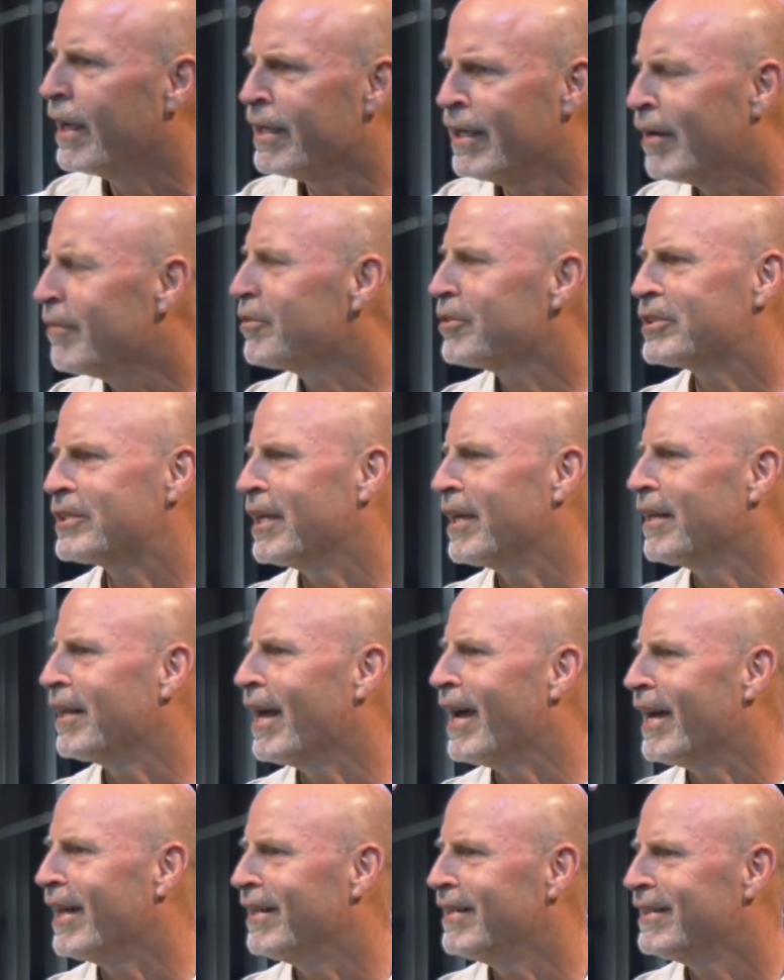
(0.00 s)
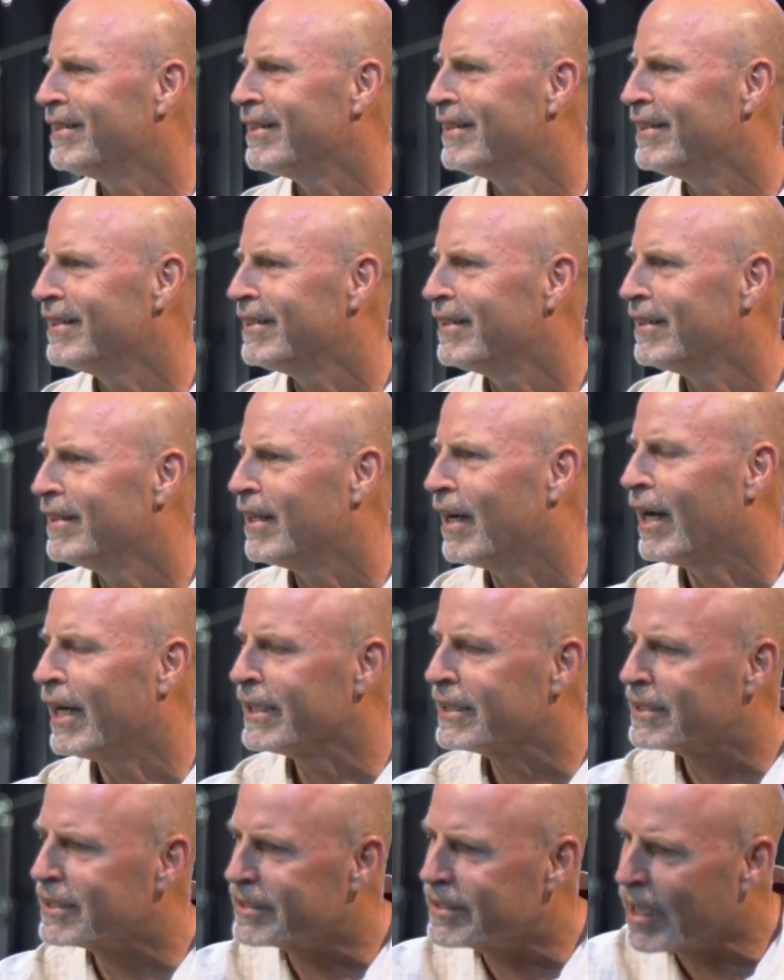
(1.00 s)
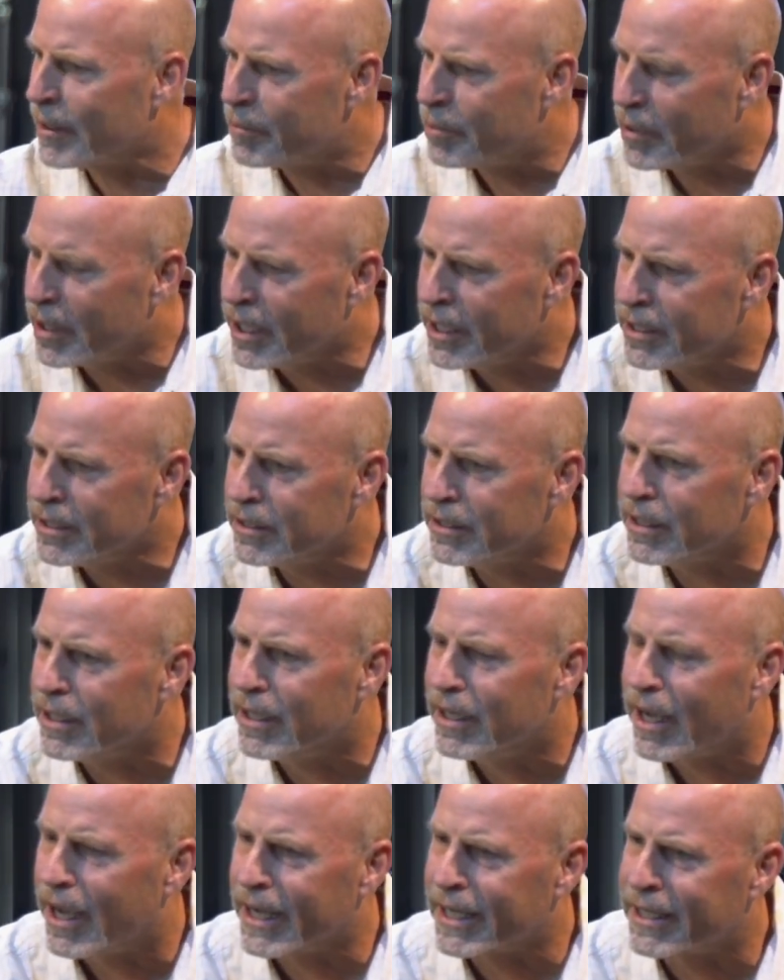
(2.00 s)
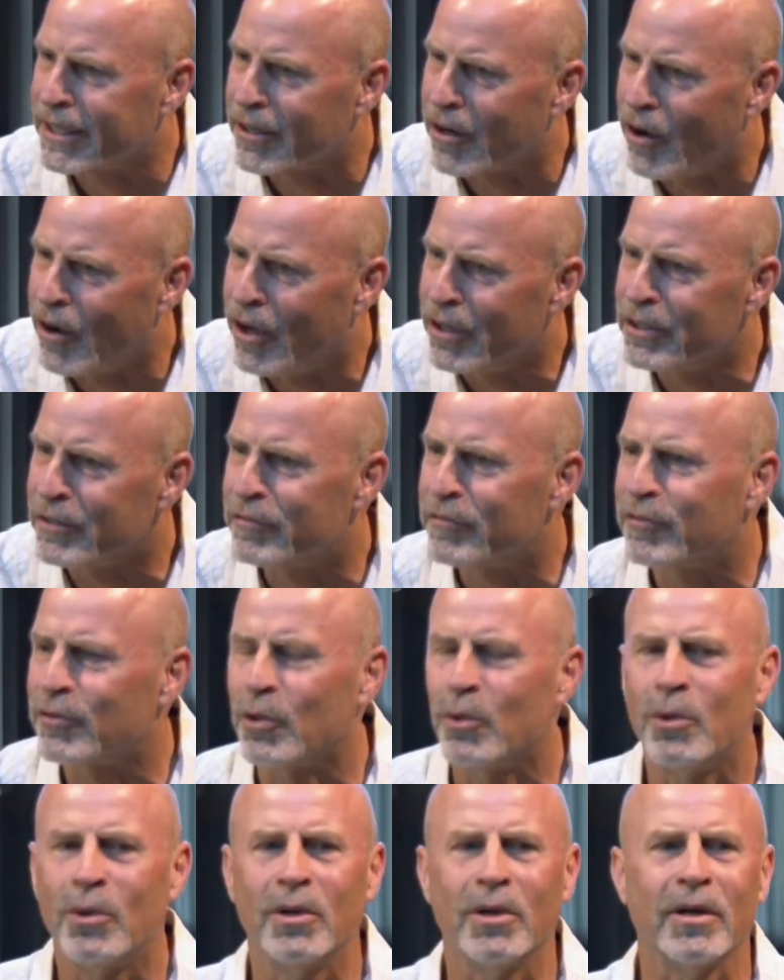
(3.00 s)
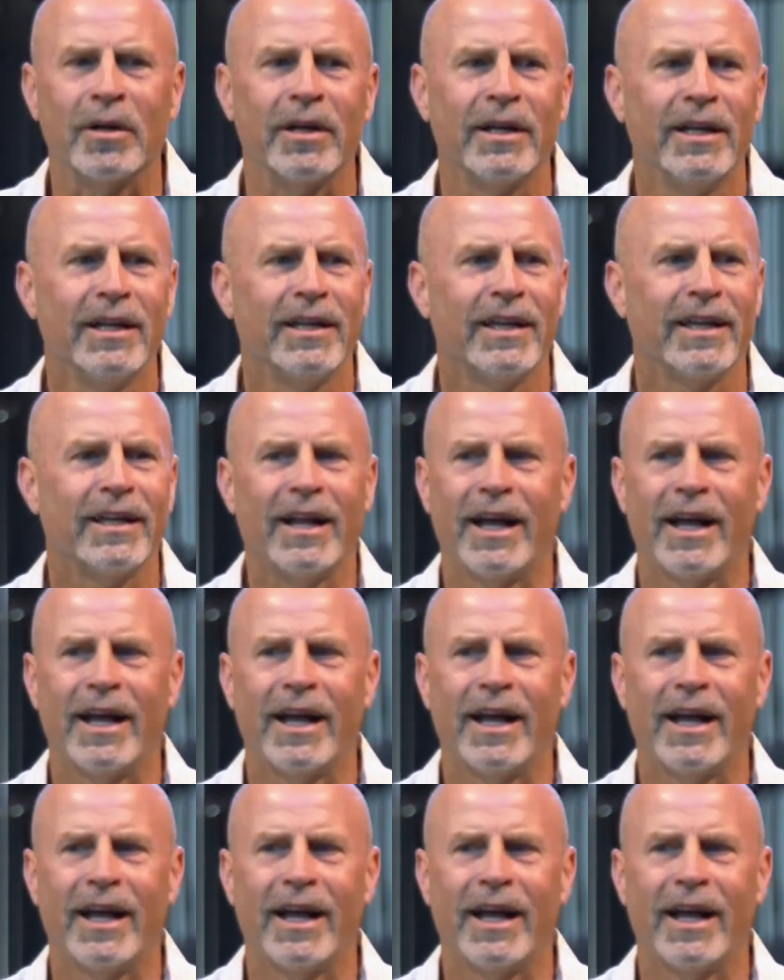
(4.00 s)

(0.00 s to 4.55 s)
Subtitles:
I never say that. I step in, I get on the floor,